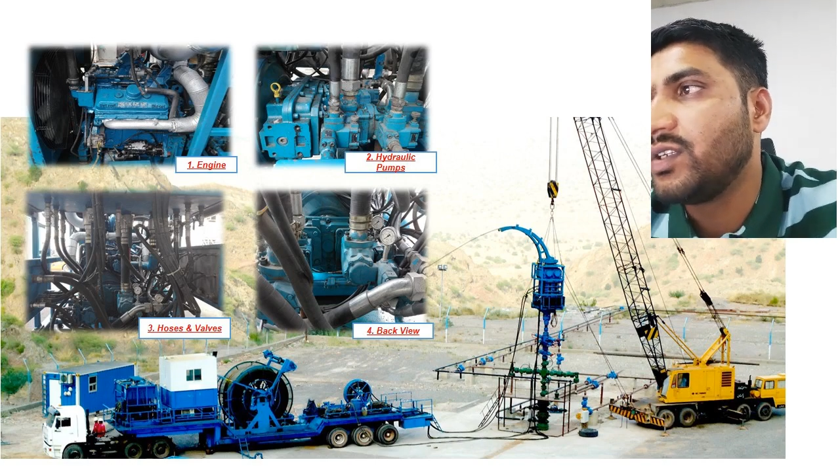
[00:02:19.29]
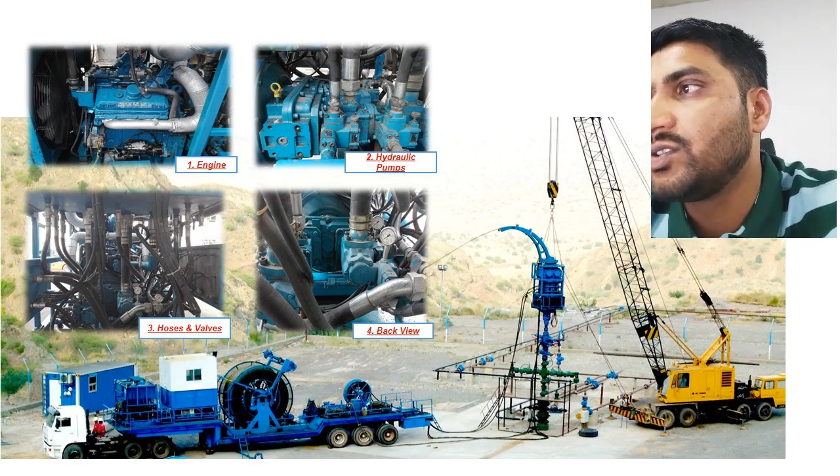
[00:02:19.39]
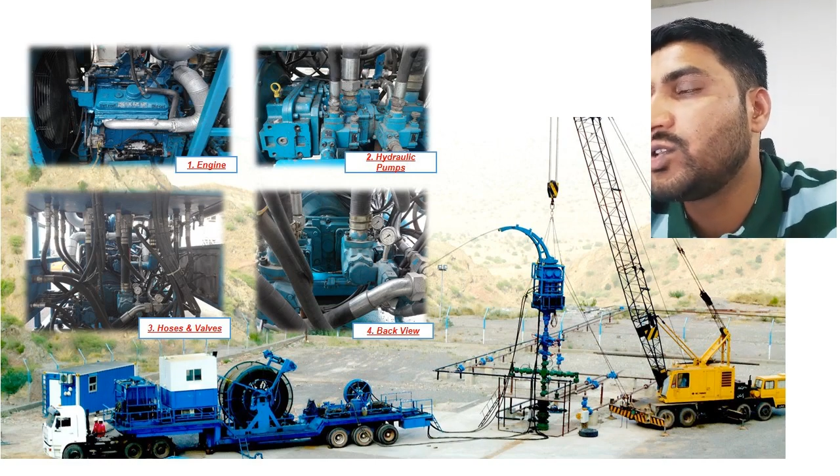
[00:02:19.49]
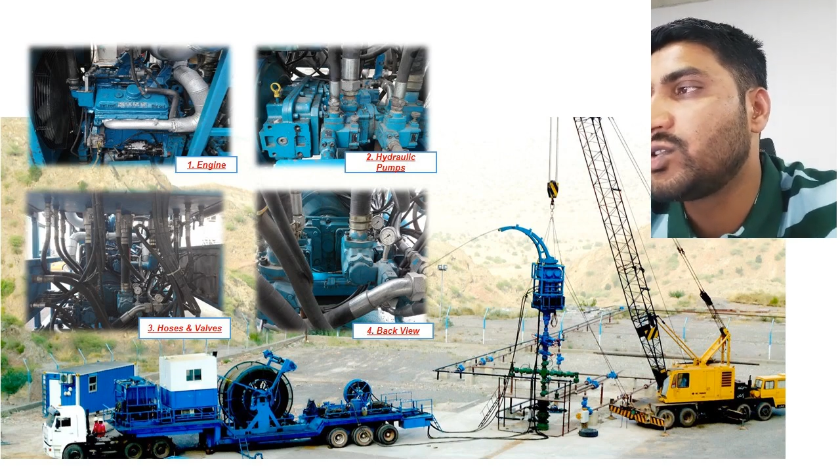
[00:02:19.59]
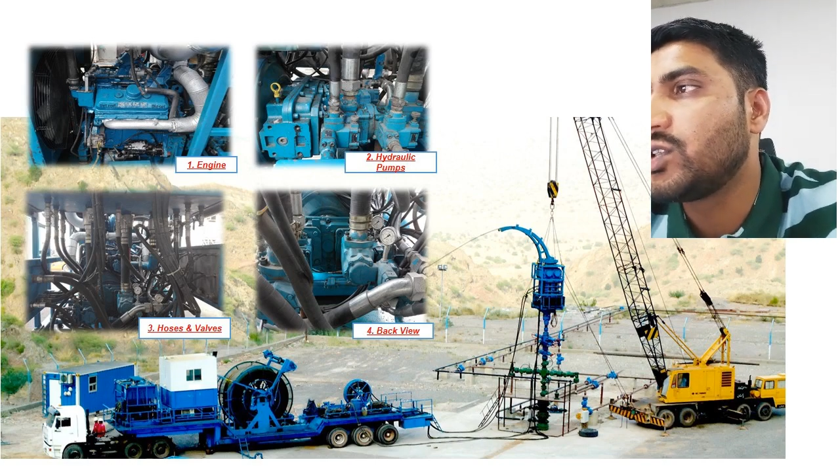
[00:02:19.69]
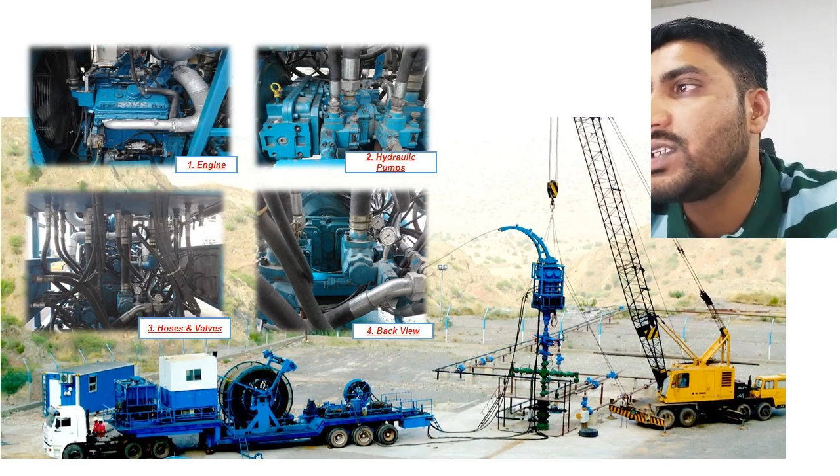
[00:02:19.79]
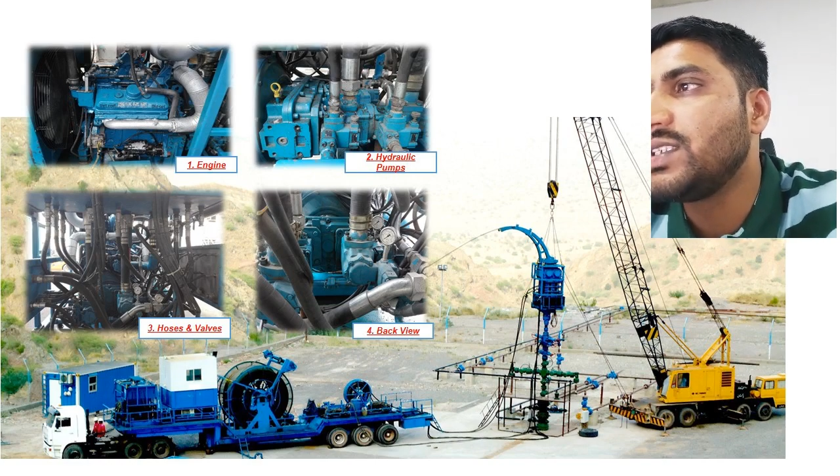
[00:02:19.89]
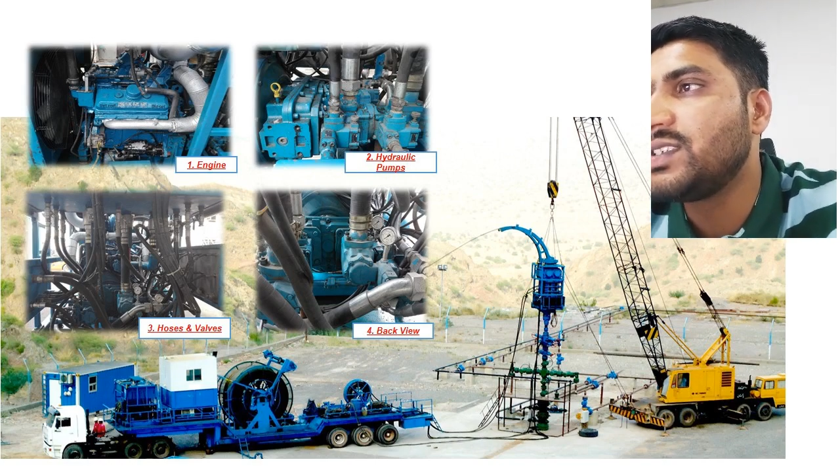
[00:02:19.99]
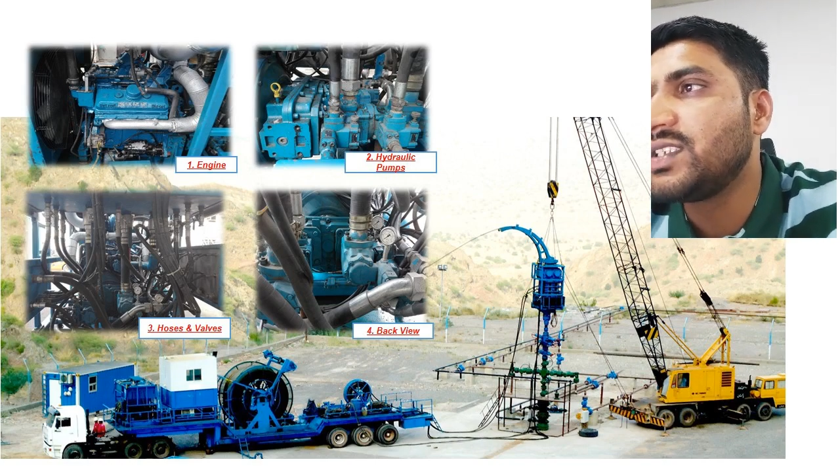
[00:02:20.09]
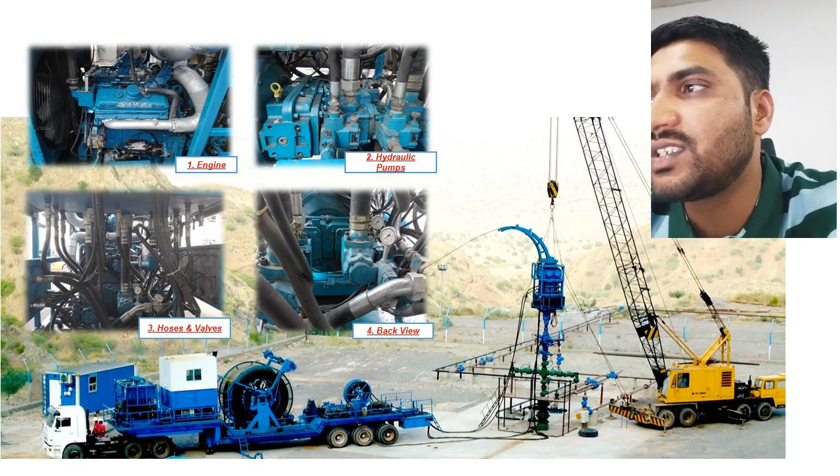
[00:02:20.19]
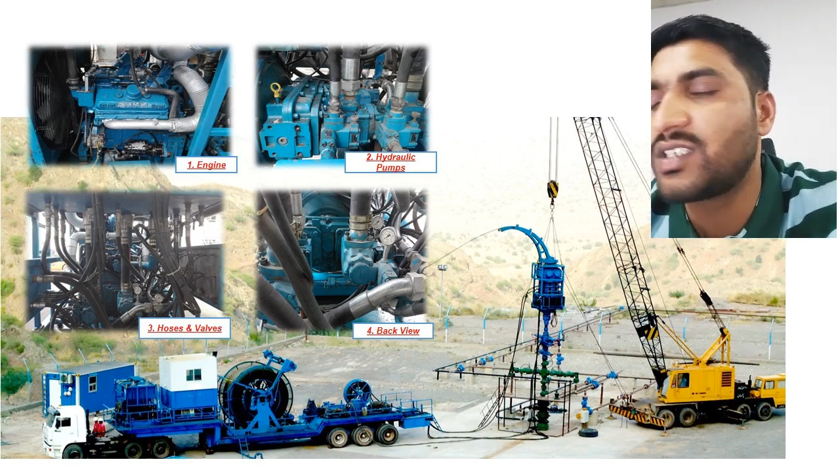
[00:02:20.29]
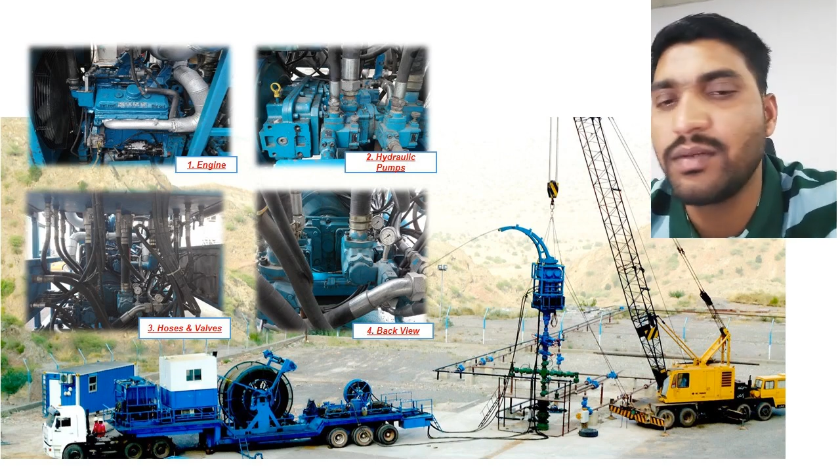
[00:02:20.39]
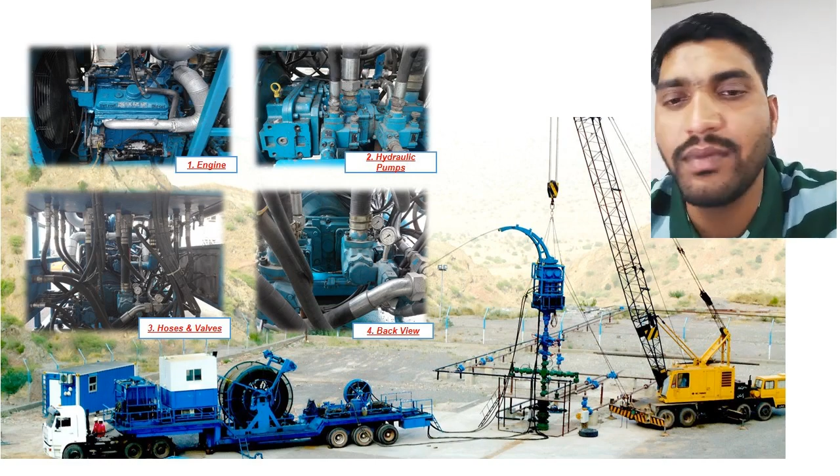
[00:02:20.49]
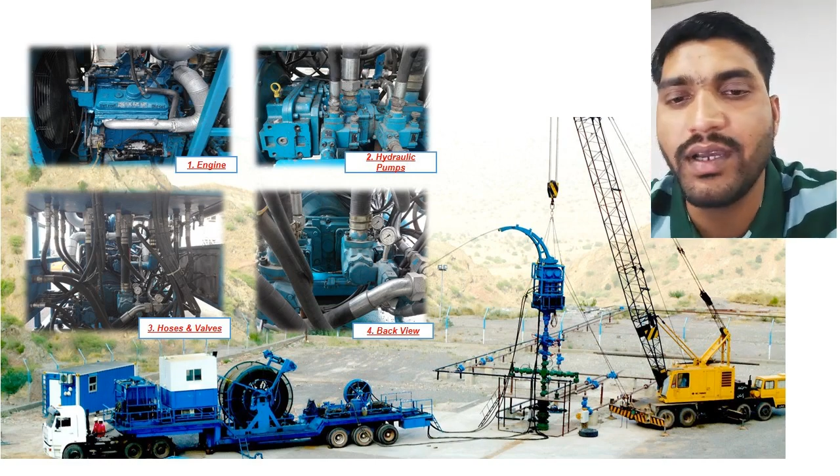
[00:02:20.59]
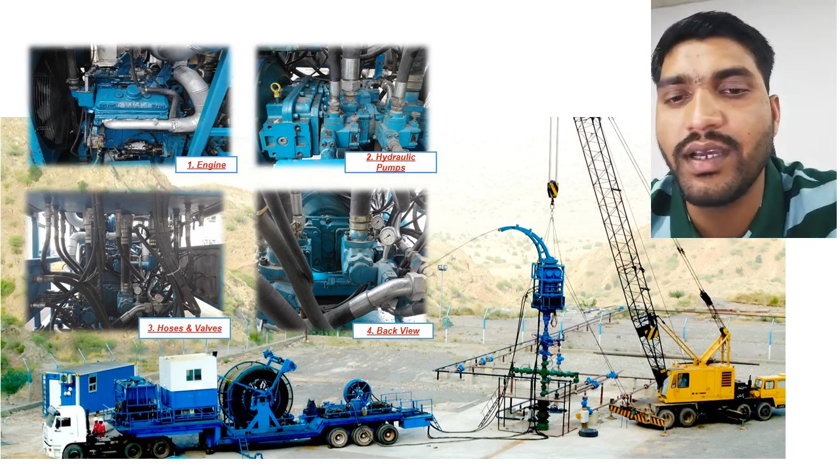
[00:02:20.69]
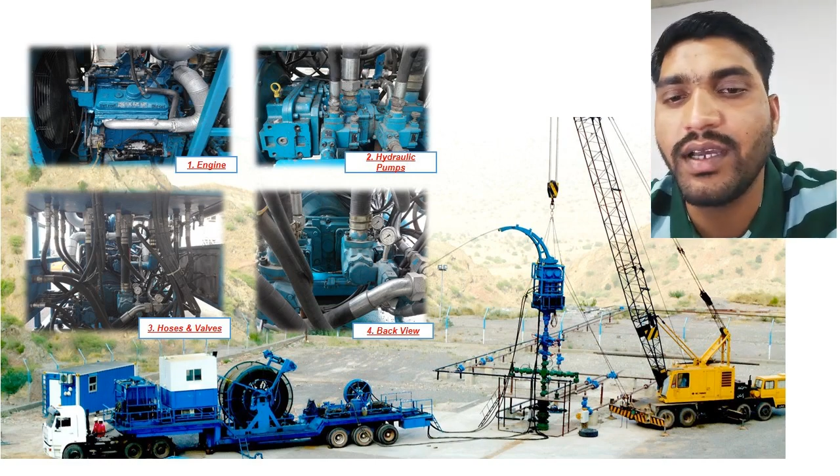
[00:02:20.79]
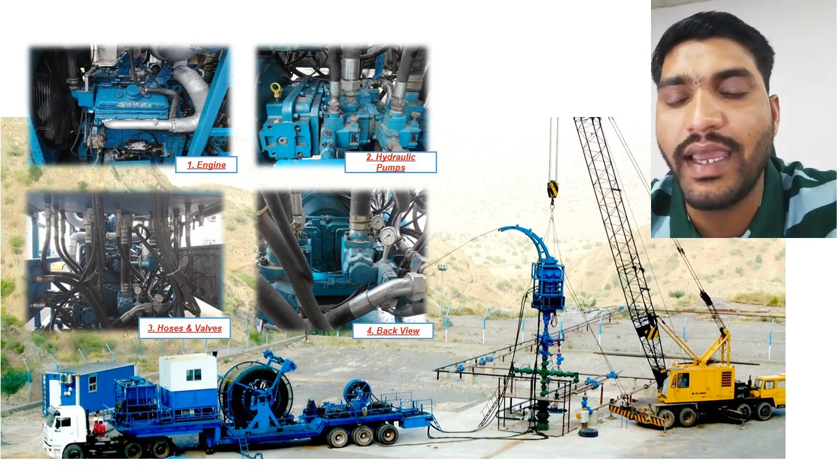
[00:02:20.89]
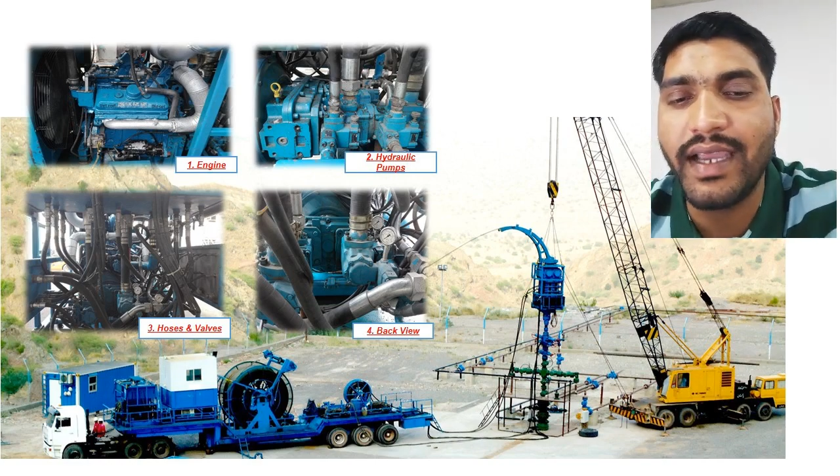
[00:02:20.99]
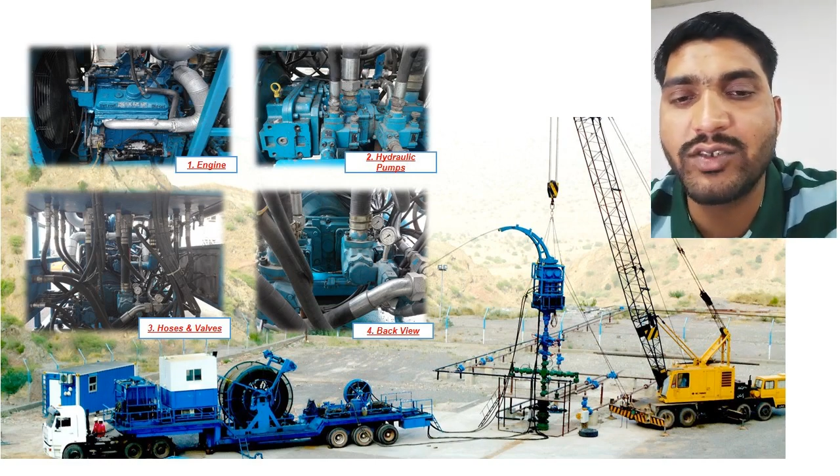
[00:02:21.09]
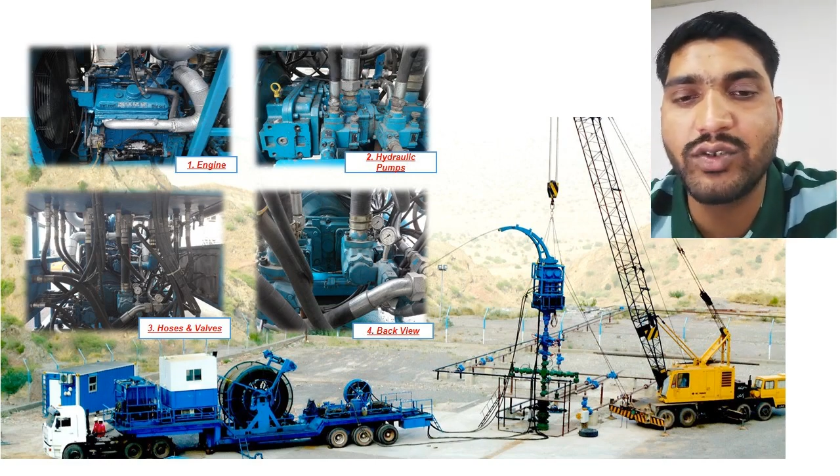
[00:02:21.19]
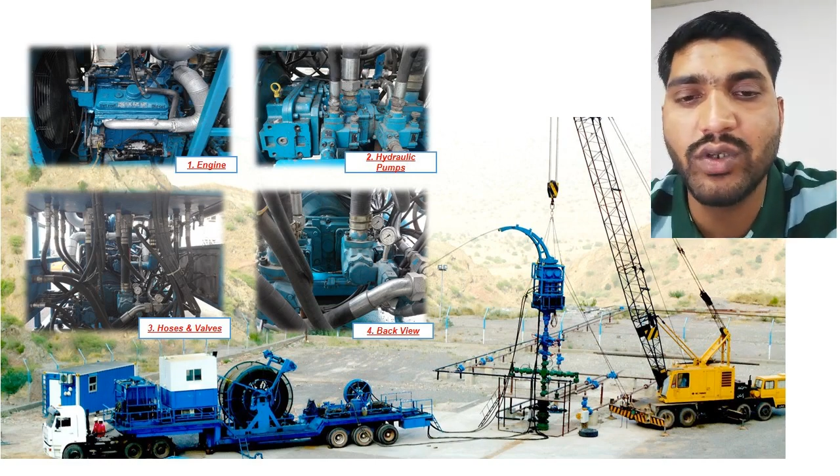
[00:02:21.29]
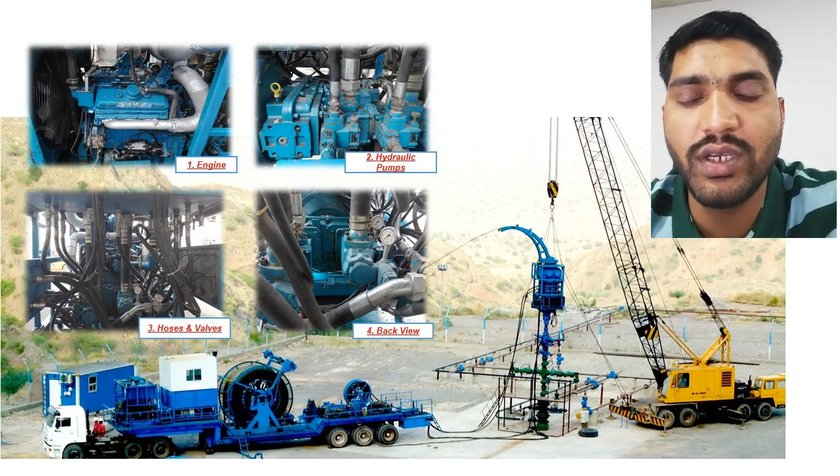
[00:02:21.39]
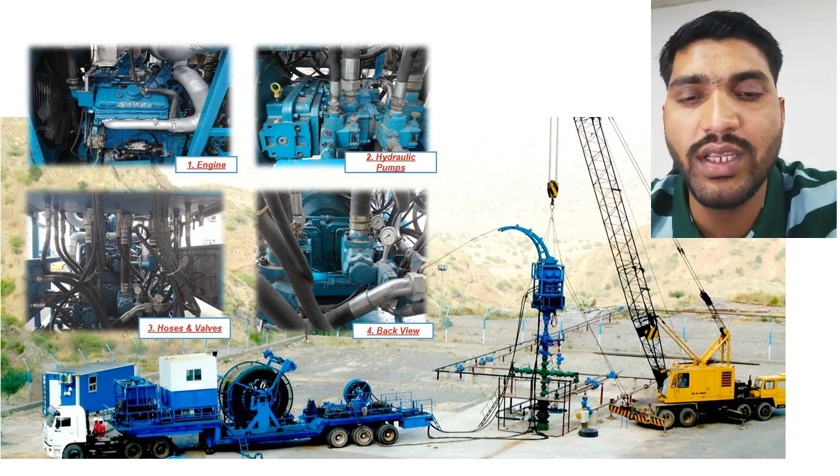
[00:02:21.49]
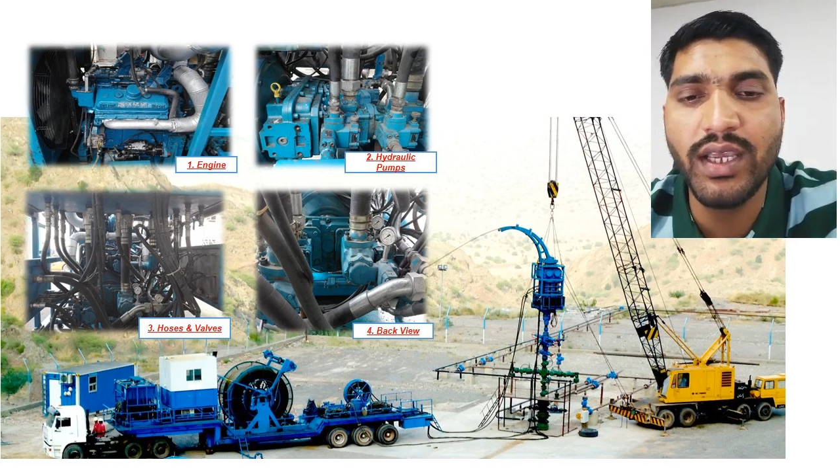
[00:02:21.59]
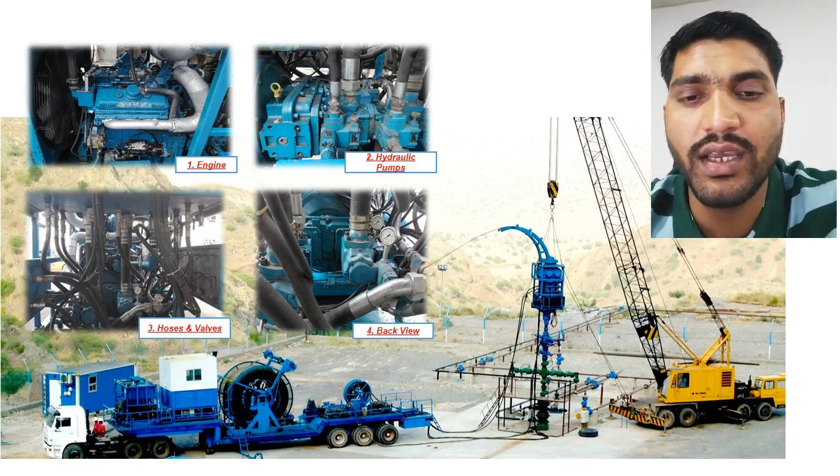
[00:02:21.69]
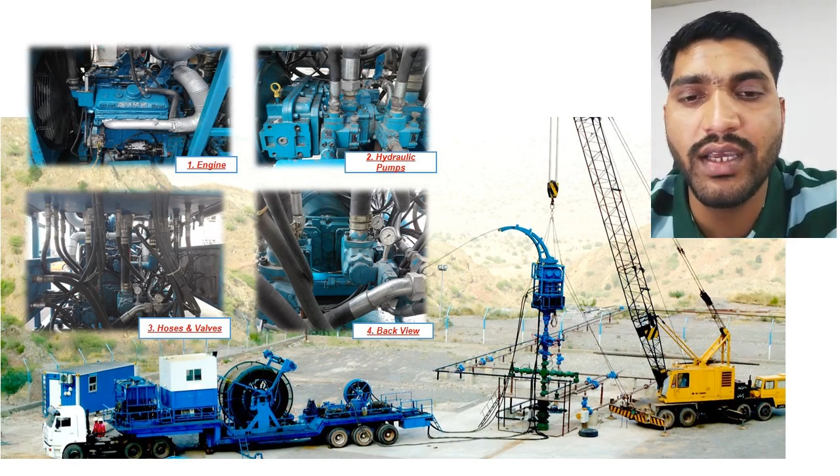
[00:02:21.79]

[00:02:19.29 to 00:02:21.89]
So this system actually